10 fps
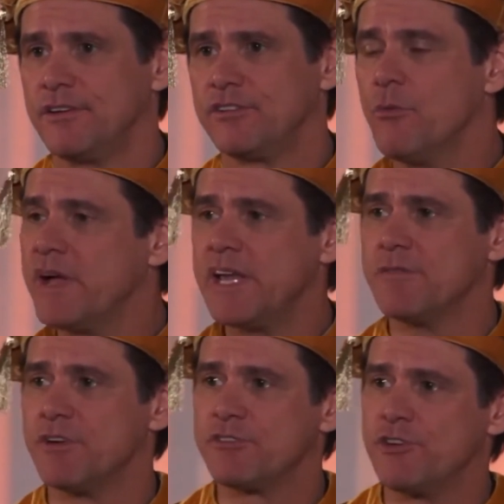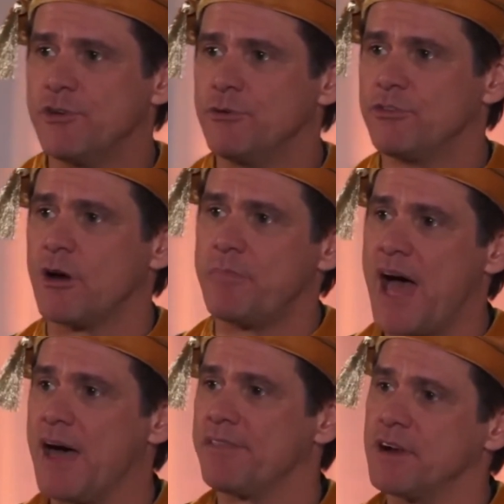So many of us choose our
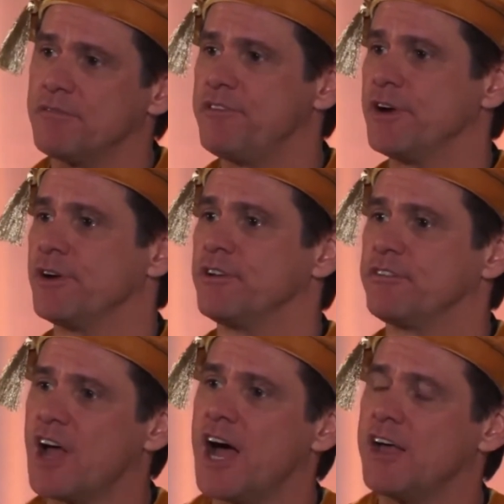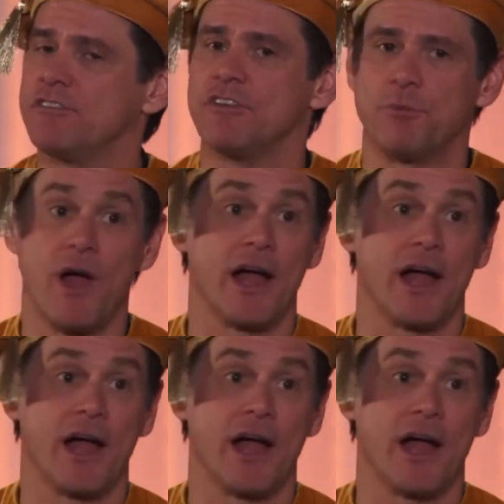path out of fear disguised as